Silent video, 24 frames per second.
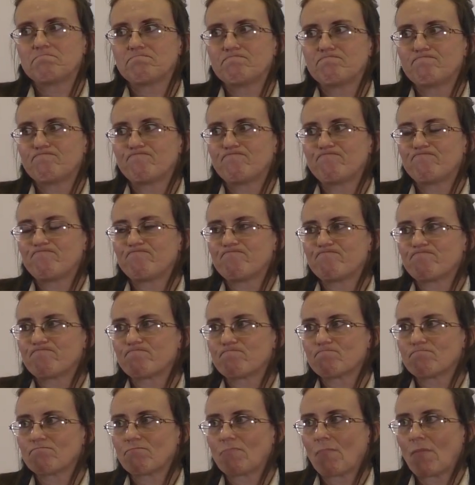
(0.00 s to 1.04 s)
we usually
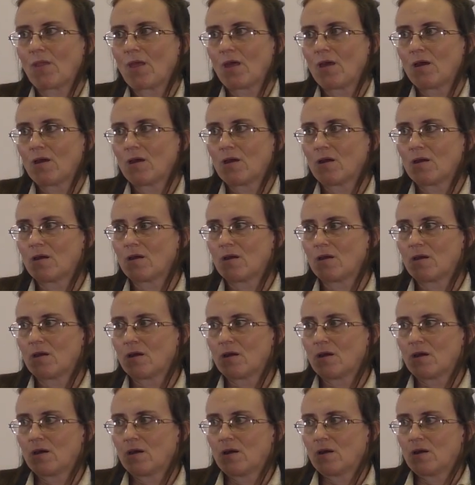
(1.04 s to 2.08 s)
call it life
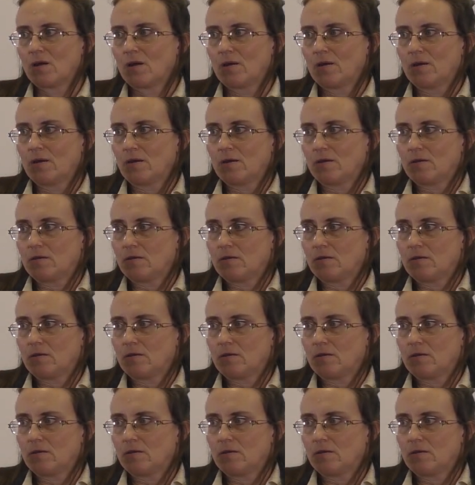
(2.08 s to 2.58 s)
description,